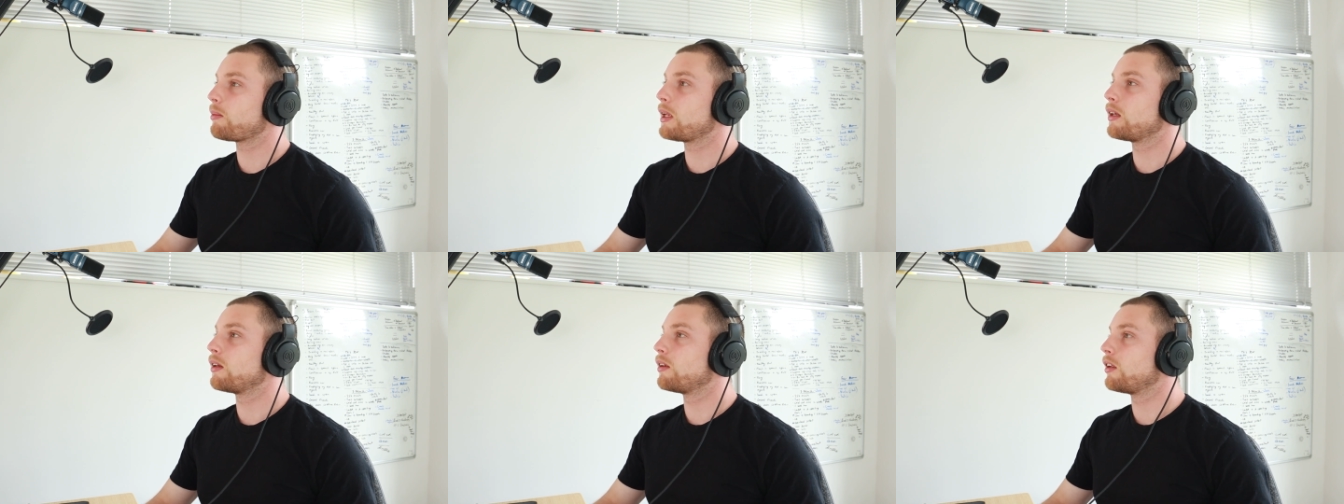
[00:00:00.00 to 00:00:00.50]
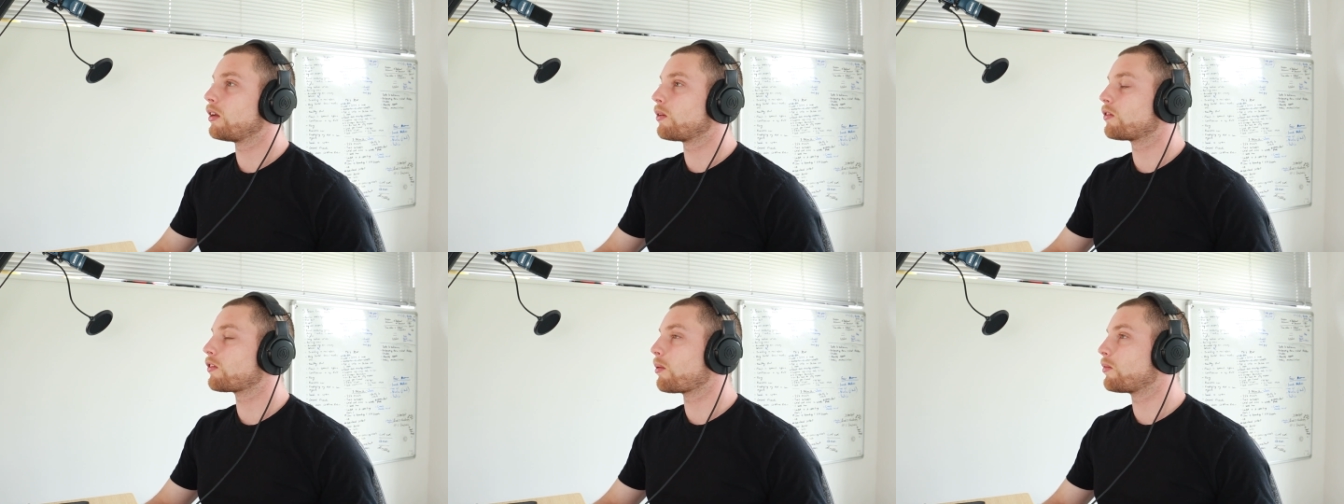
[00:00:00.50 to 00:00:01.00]
I
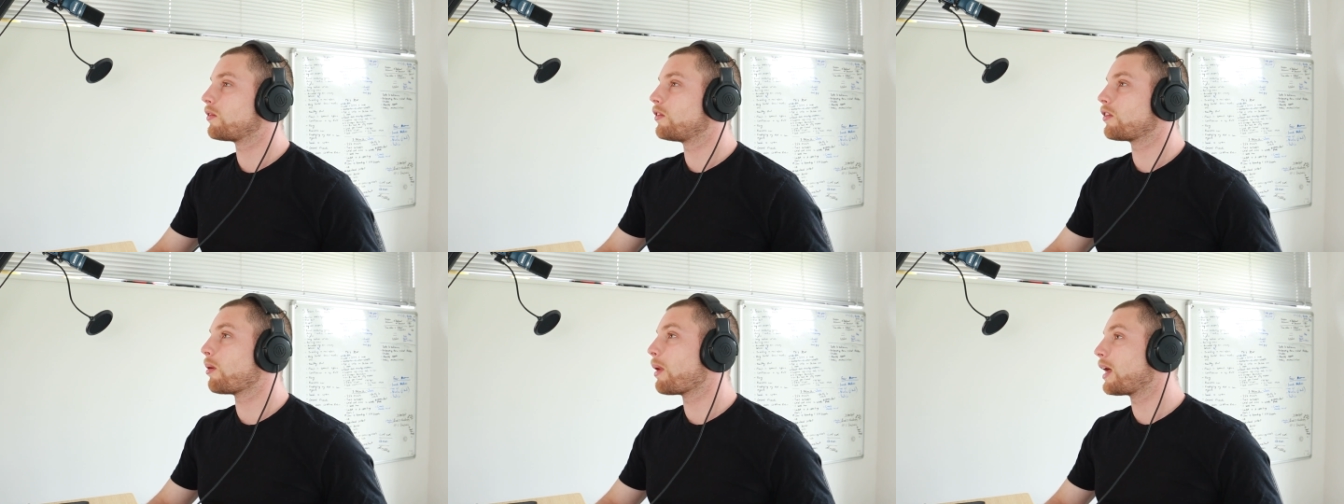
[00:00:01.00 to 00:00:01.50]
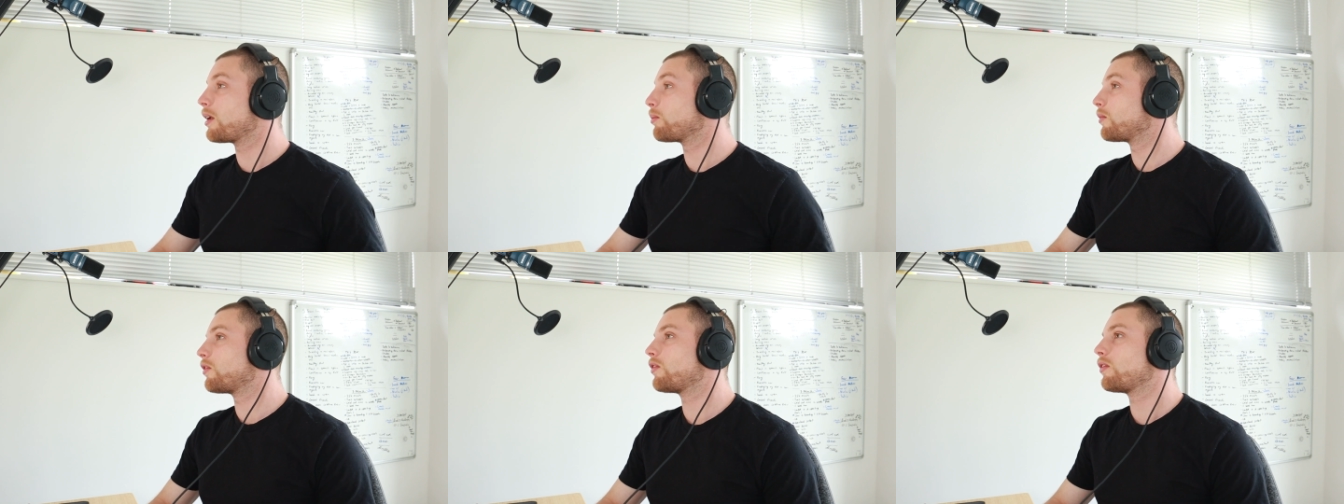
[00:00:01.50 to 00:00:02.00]
mean, some
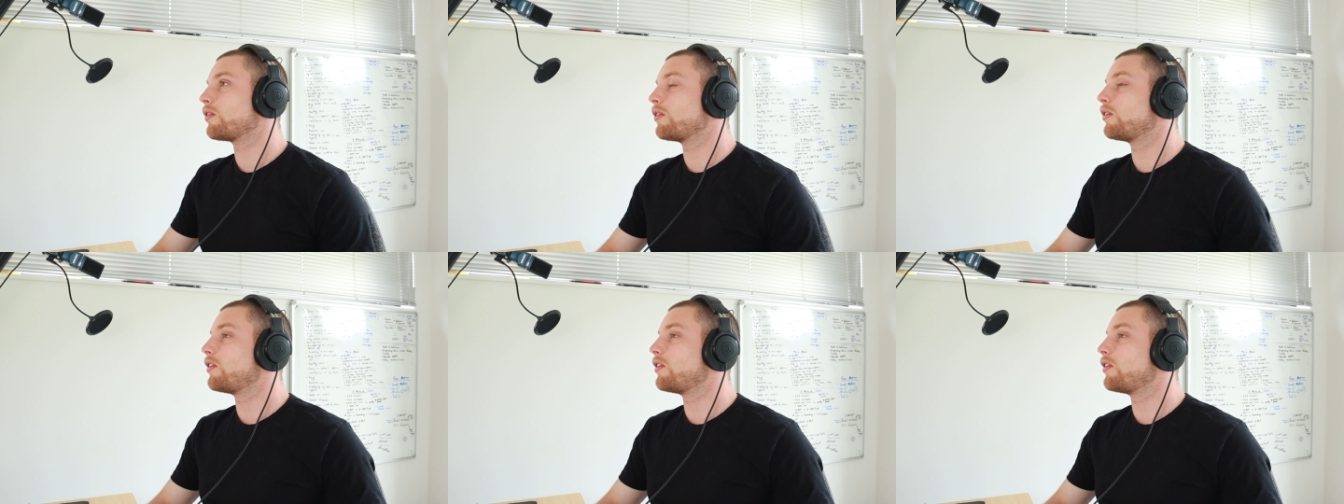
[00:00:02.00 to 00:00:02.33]
items